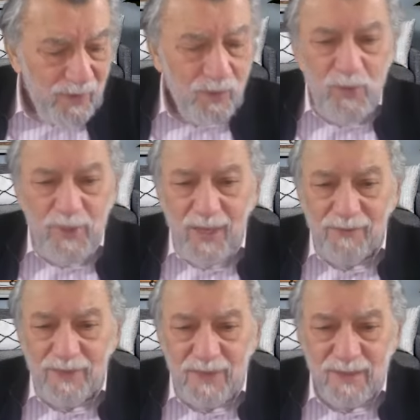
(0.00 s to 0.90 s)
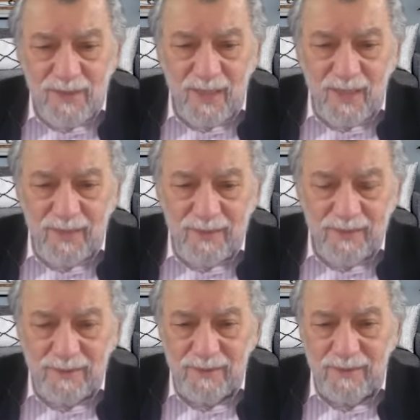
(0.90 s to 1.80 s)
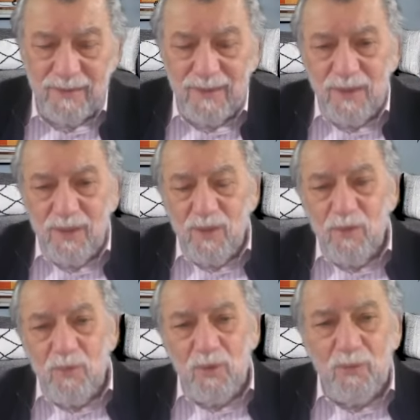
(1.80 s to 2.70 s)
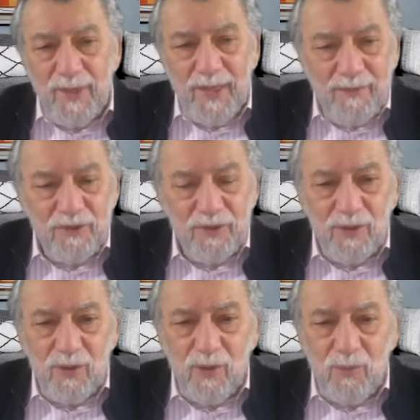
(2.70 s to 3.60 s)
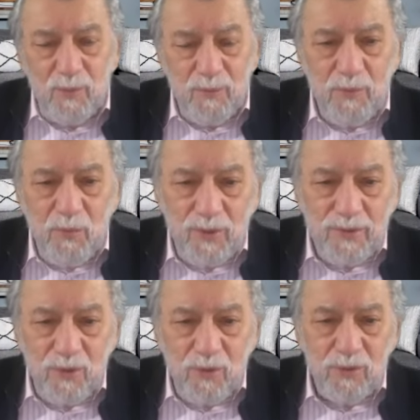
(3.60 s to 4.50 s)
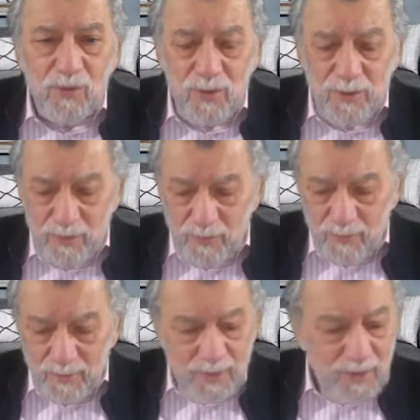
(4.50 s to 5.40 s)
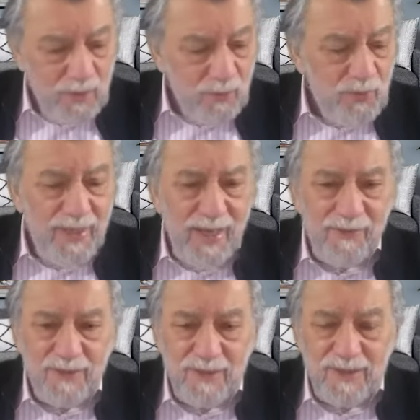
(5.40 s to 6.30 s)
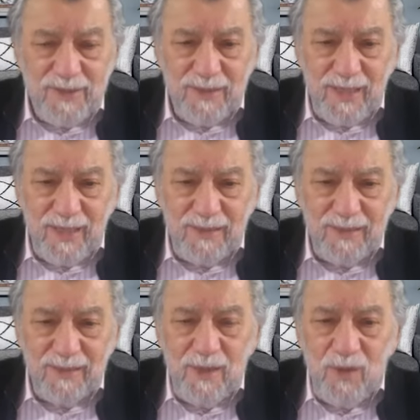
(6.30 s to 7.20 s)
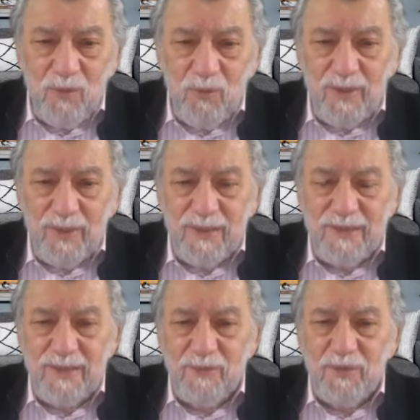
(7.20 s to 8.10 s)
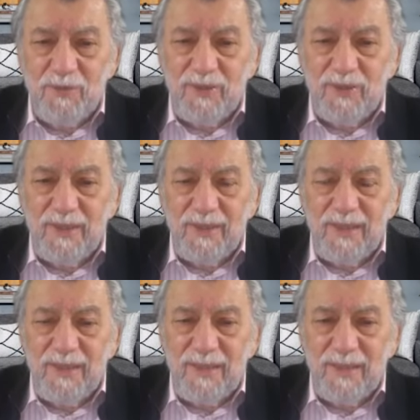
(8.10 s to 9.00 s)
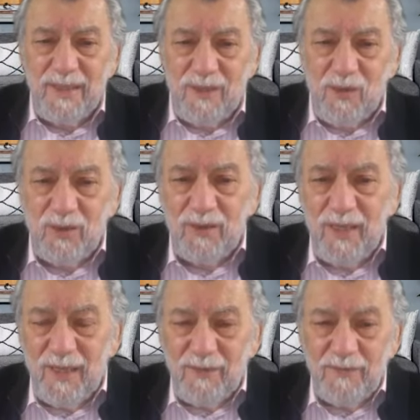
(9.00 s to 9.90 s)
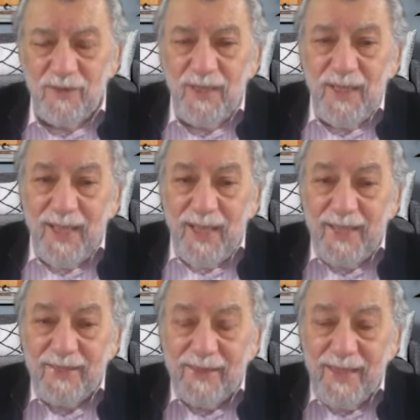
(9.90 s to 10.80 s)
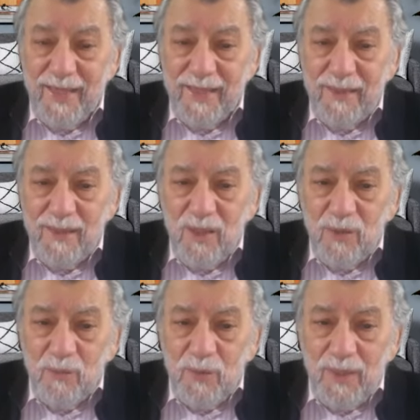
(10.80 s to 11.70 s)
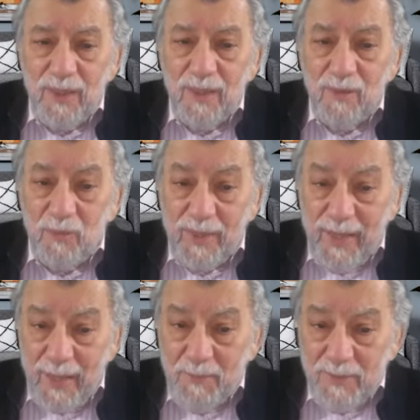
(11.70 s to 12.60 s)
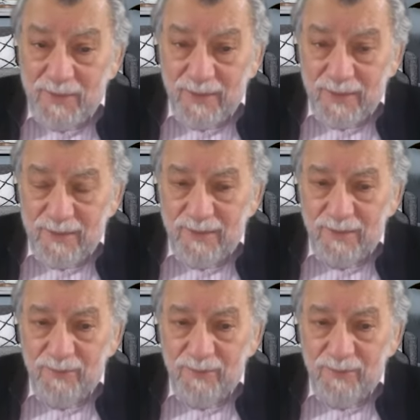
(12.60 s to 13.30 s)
we have to decide what we want to hold on to. We have to decide what it is that we really need in our life. And then what happens is,